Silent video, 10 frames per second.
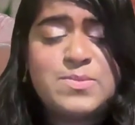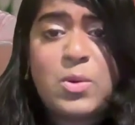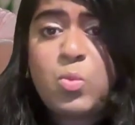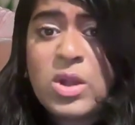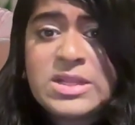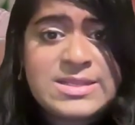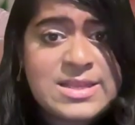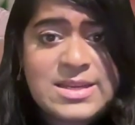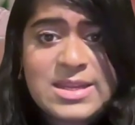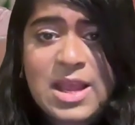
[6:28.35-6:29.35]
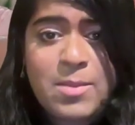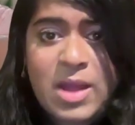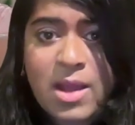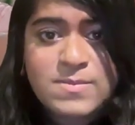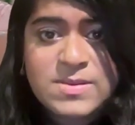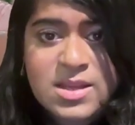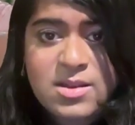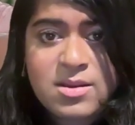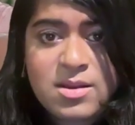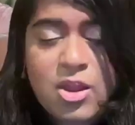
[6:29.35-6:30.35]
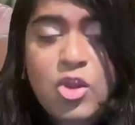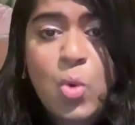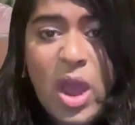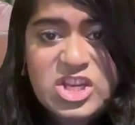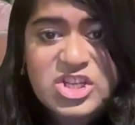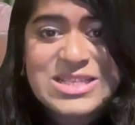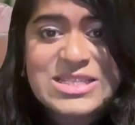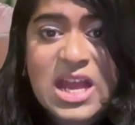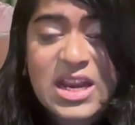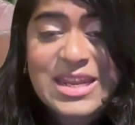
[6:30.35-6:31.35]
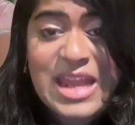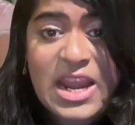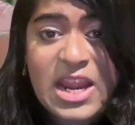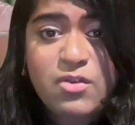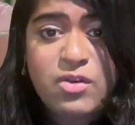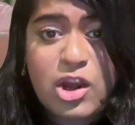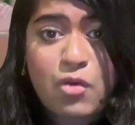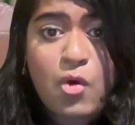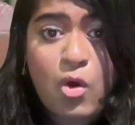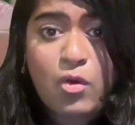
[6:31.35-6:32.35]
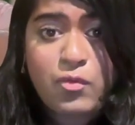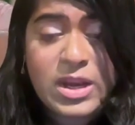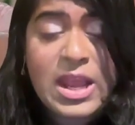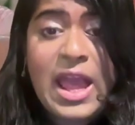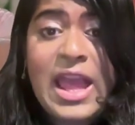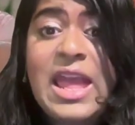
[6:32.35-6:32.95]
But once the DM comes in, you actually start getting rid of all of it.